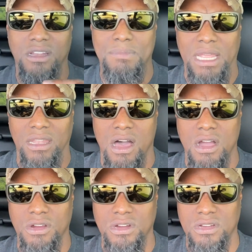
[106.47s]
bit
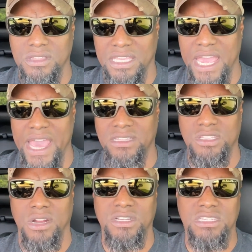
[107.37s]
longer, the cans
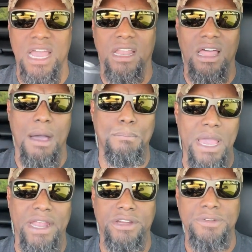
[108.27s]
start to sound a lot
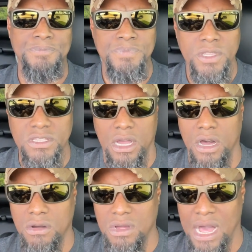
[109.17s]
better.
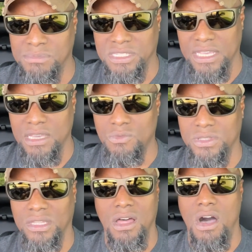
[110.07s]
So I'm sticking
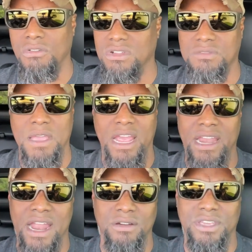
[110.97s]
with the long ones,
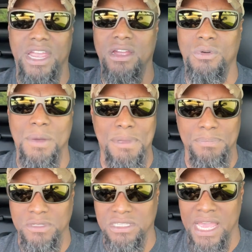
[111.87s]
man. I don't care what
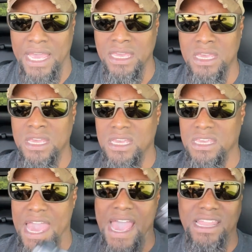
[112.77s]
people say.
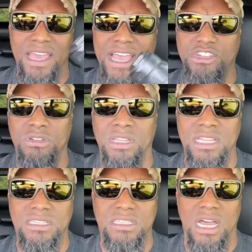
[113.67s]
Yeah, the extra
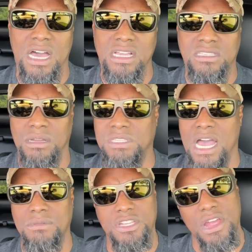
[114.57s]
length sucks.
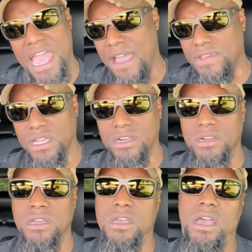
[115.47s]
Sometimes they're
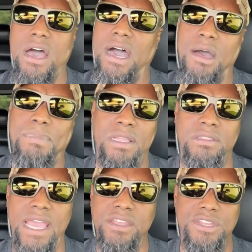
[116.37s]
heavier,
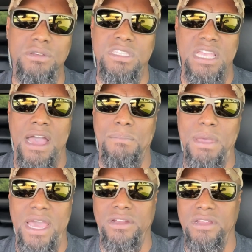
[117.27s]
but they do sound
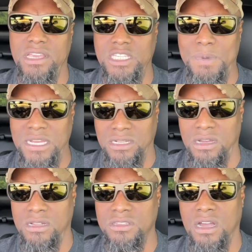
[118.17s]
better, especially
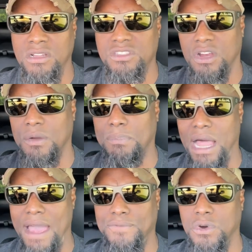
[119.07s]
on certain
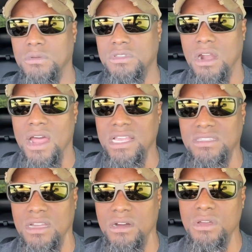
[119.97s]
platforms, all right?
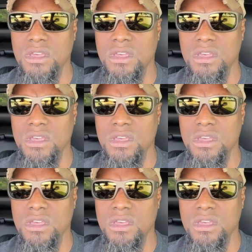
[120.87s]
So